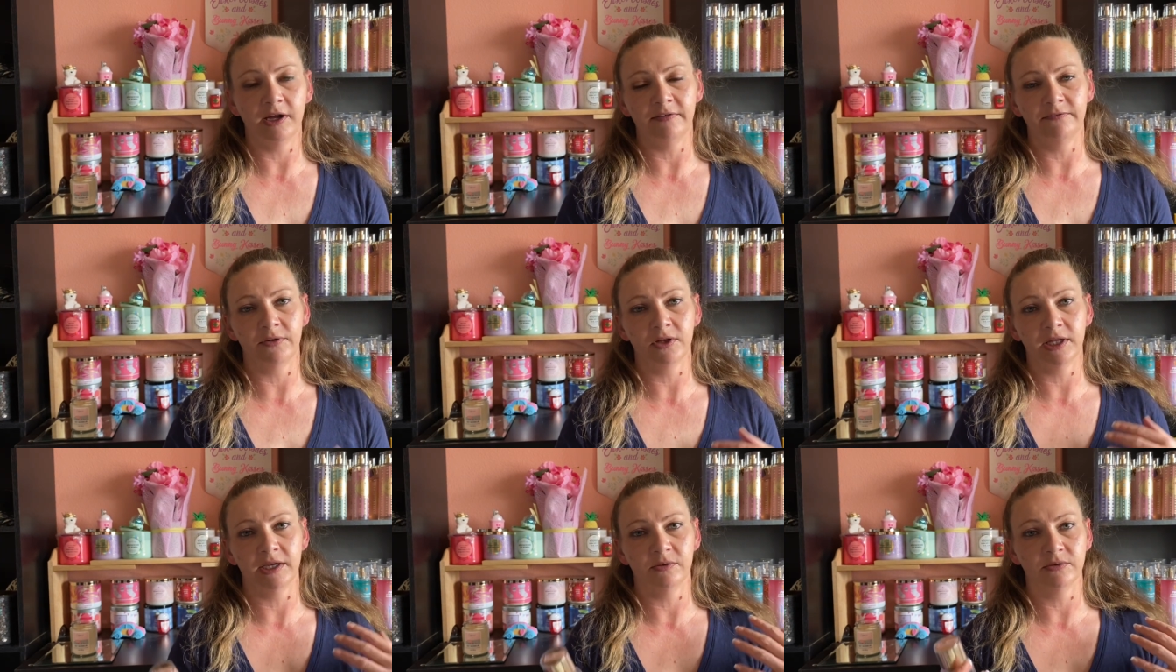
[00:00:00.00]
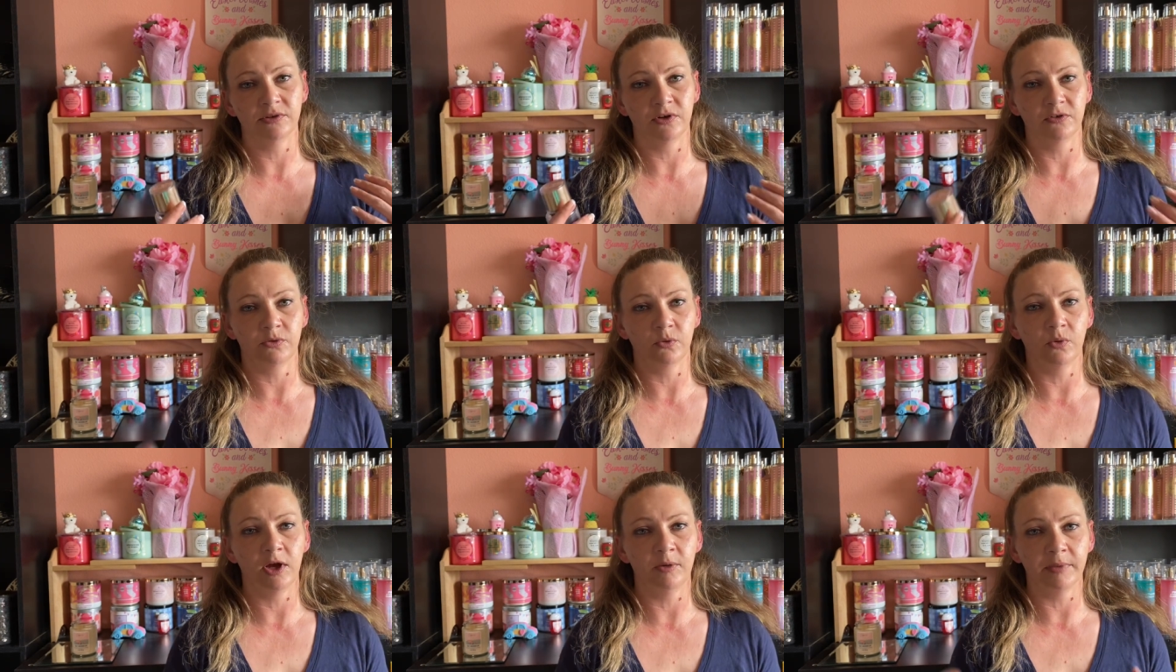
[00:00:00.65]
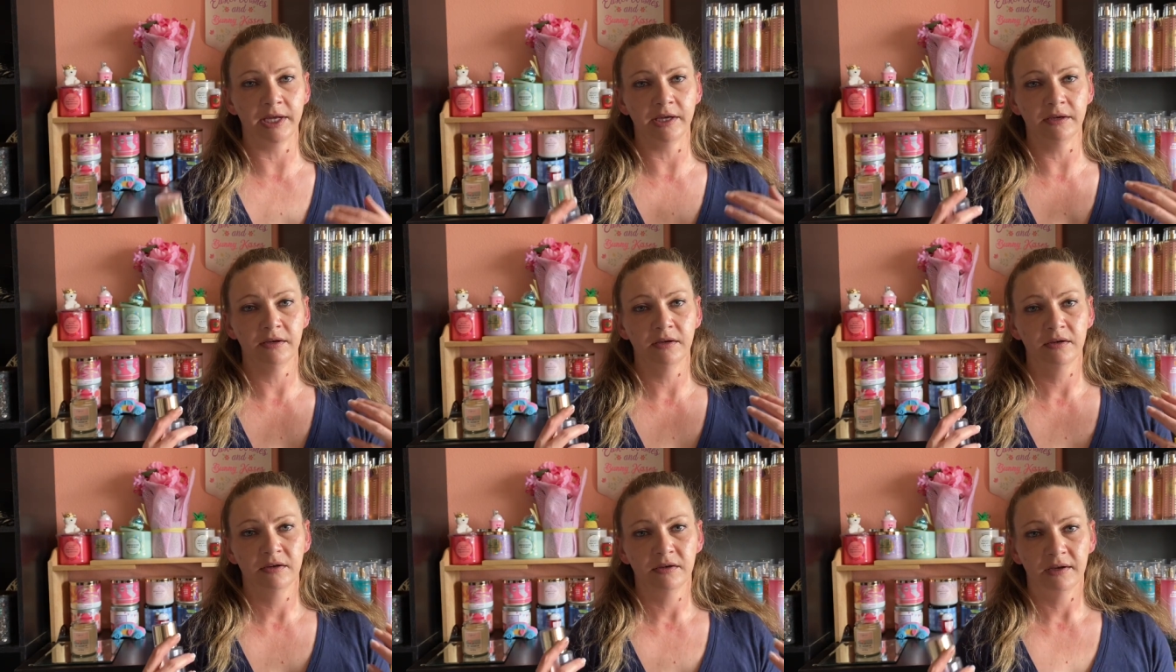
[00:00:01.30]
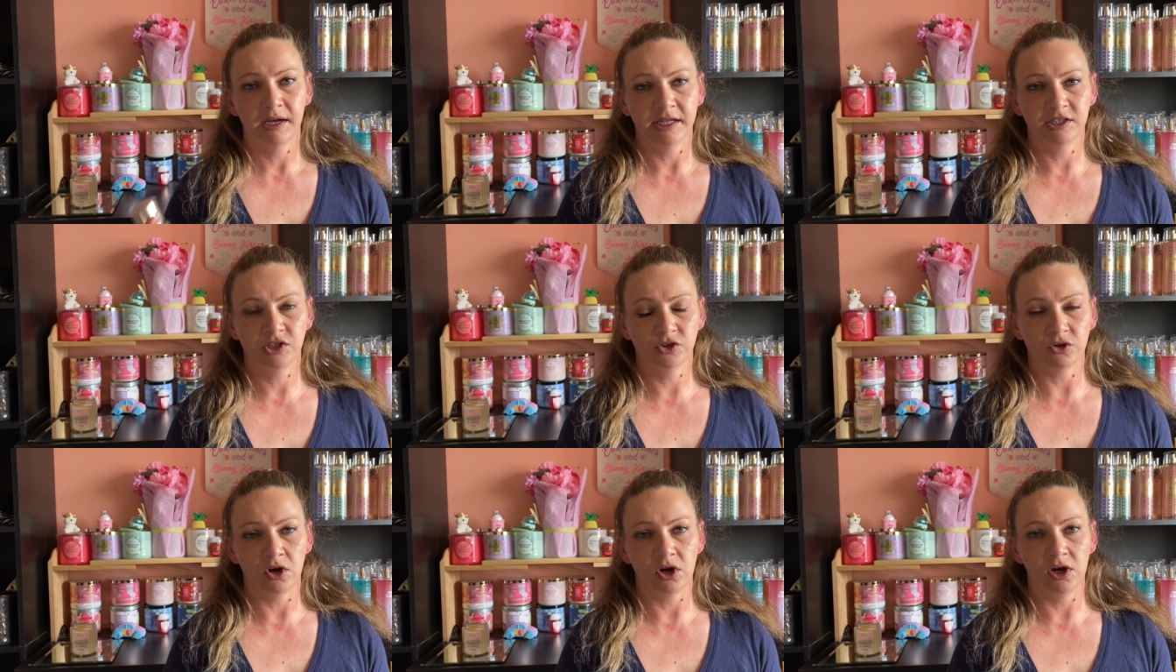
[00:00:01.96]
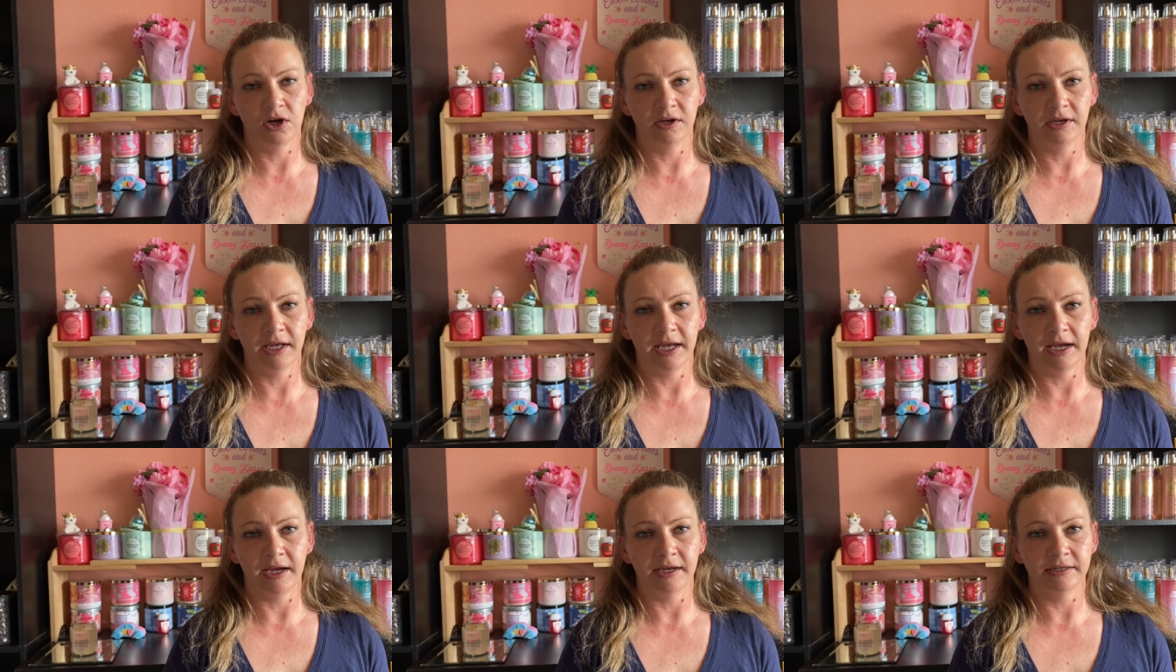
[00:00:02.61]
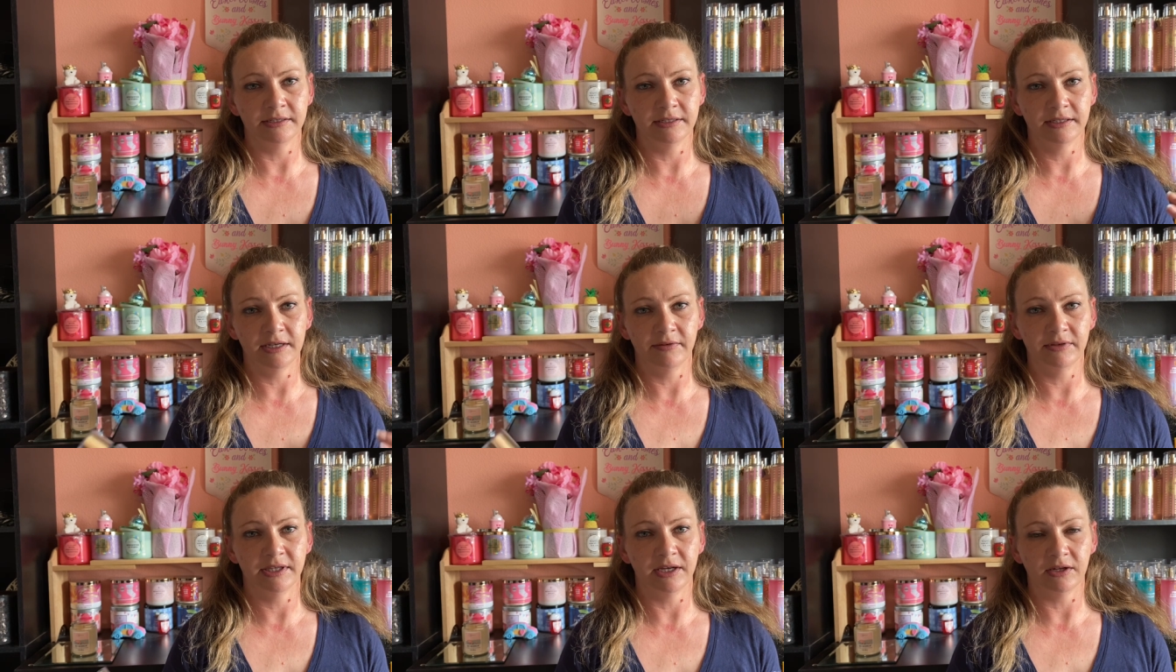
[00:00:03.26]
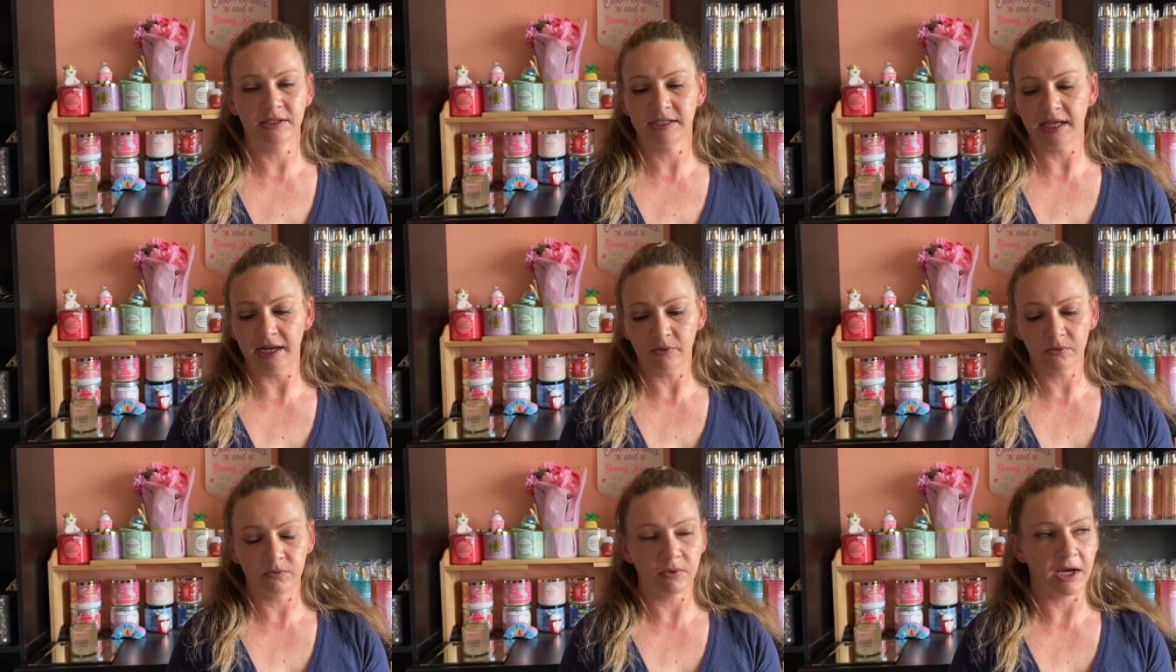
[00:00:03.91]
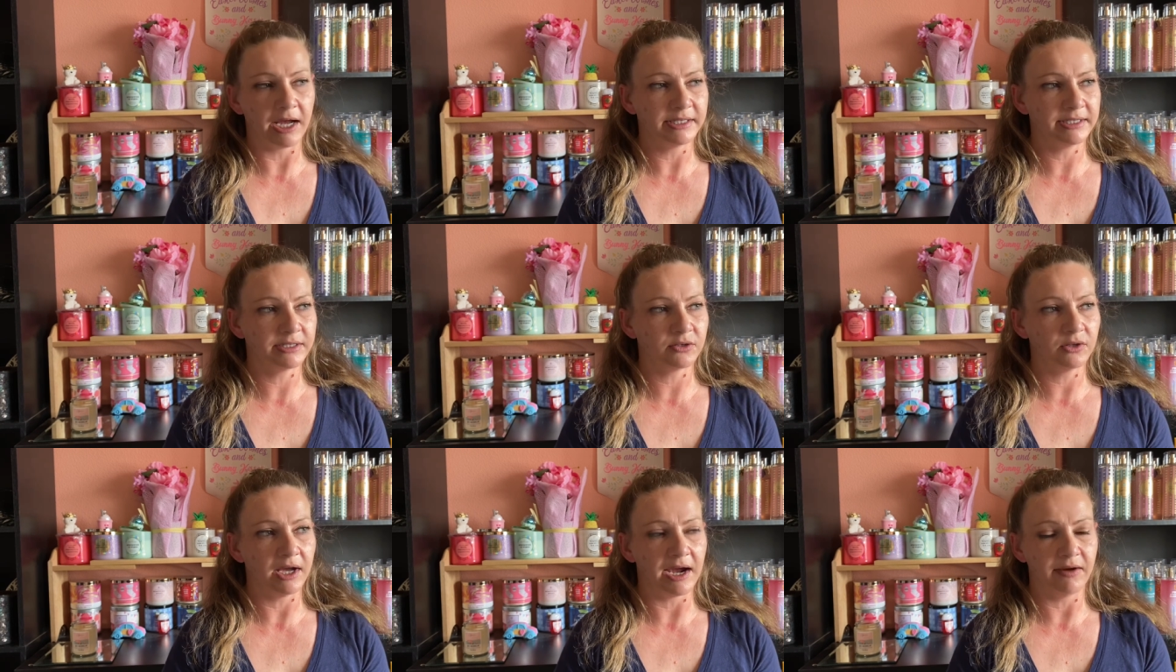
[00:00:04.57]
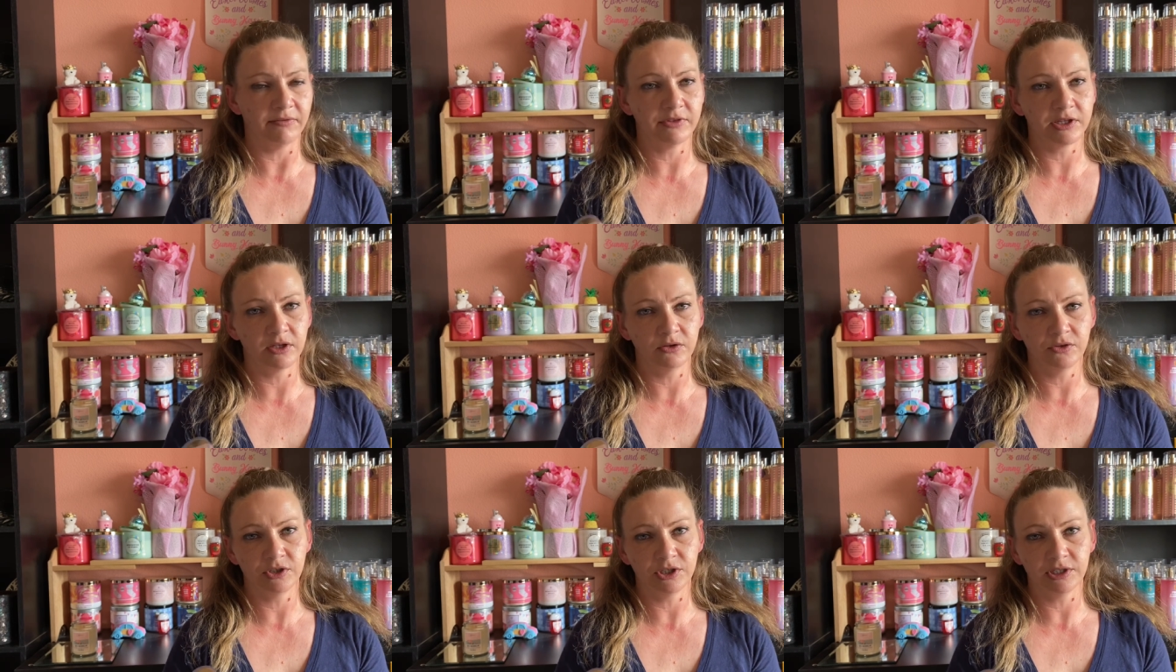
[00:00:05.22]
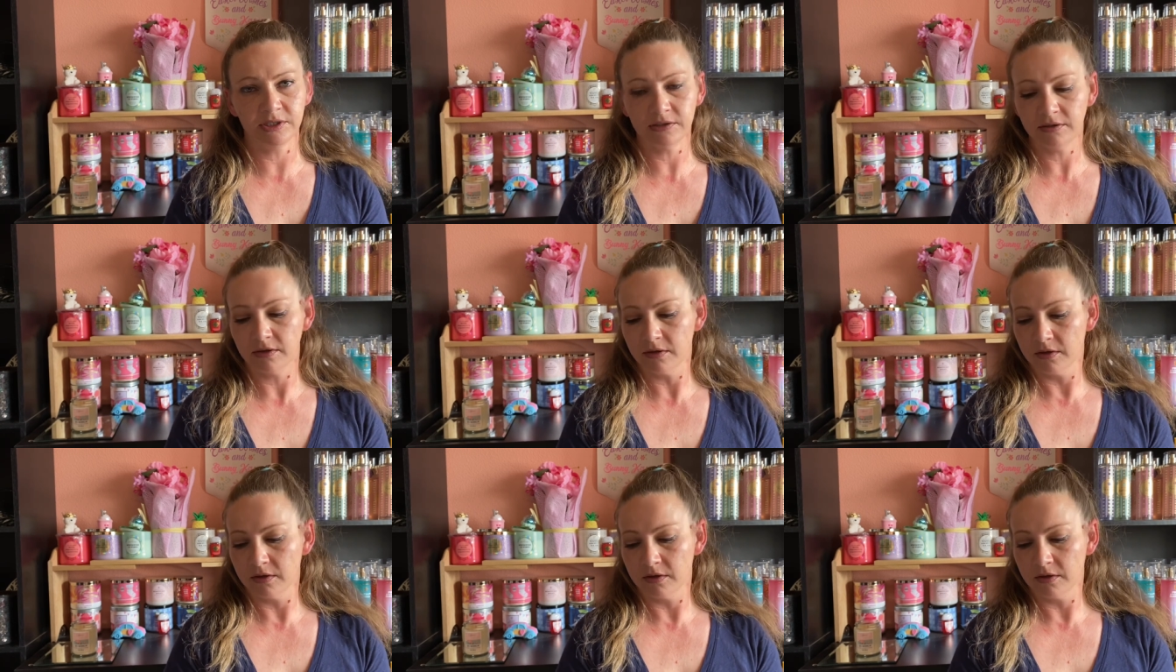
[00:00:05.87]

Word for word: I felt like it was overwhelming and strong and everything else. And I still have the lotion,